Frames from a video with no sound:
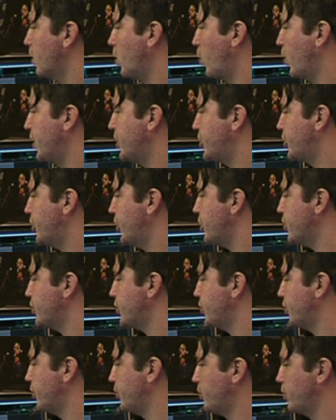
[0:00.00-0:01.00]
which
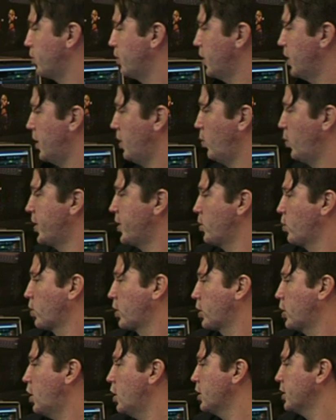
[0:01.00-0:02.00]
shows you when you
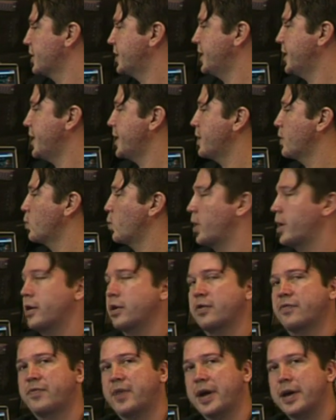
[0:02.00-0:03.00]
recall the scene where
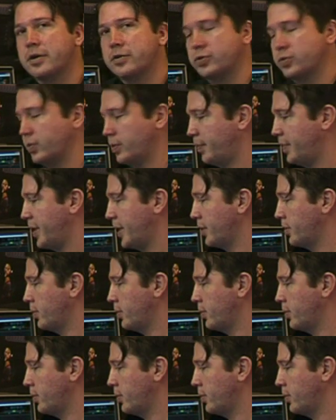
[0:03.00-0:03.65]
your faders would be.